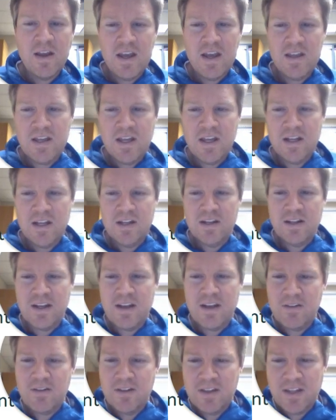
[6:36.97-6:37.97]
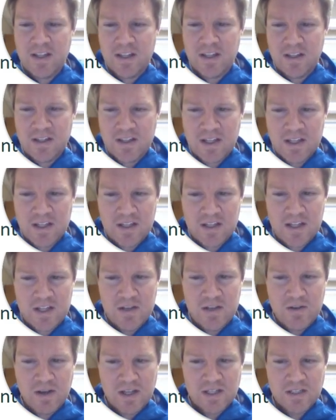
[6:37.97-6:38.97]
And then everything that the
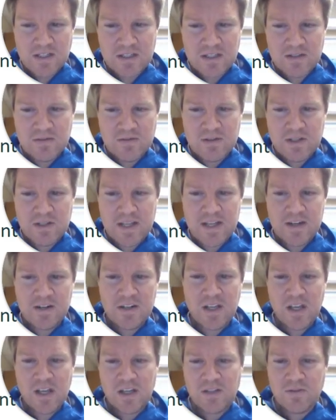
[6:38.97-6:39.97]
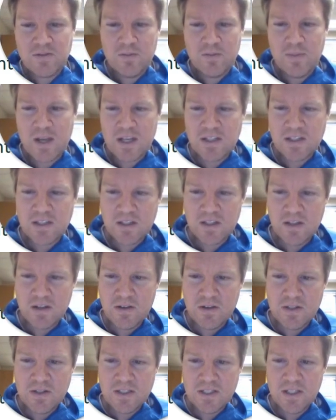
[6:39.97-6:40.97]
U.S. later takes from
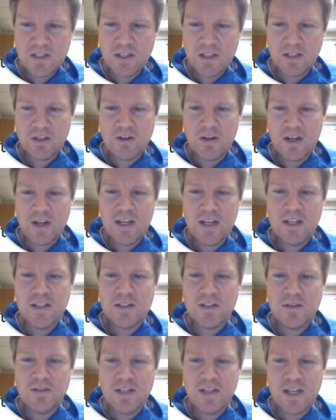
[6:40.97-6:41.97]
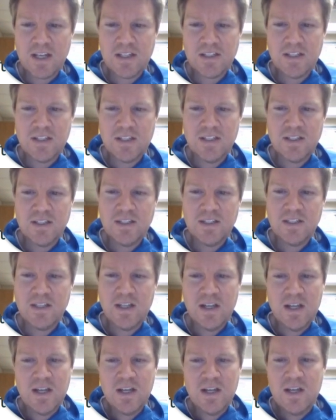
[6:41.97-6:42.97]
Mexico is still in gray. So Texas,
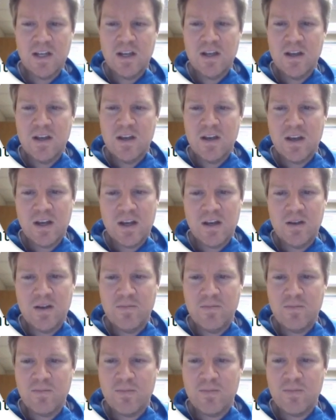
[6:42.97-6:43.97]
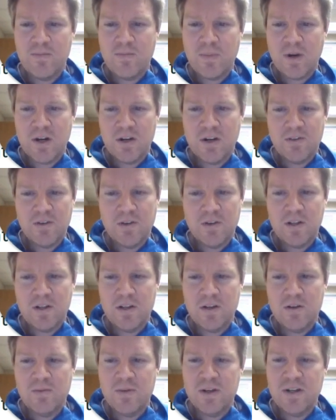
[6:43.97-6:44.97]
part of
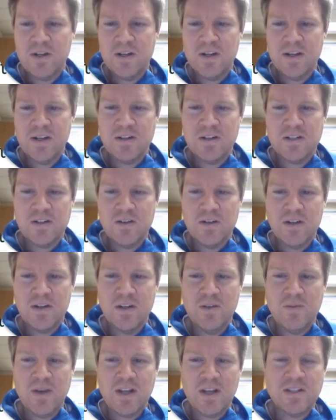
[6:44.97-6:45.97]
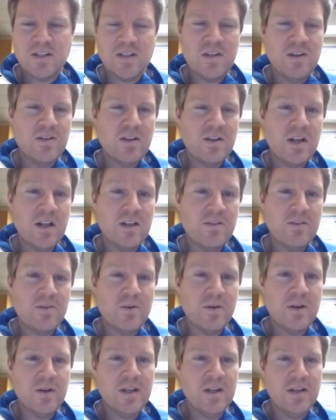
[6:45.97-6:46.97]
Oklahoma, Arizona, New Mexico,
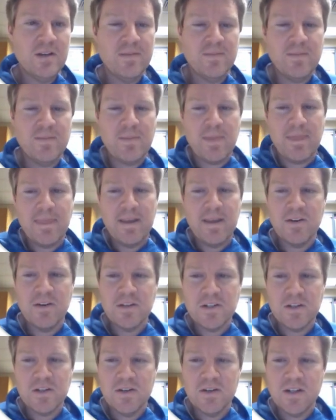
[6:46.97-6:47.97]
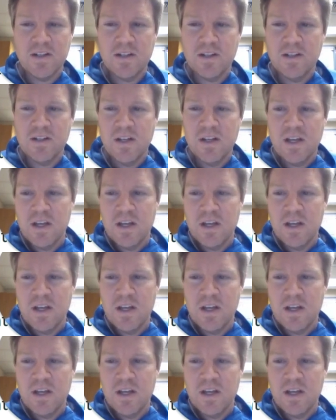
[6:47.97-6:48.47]
California, Arizona,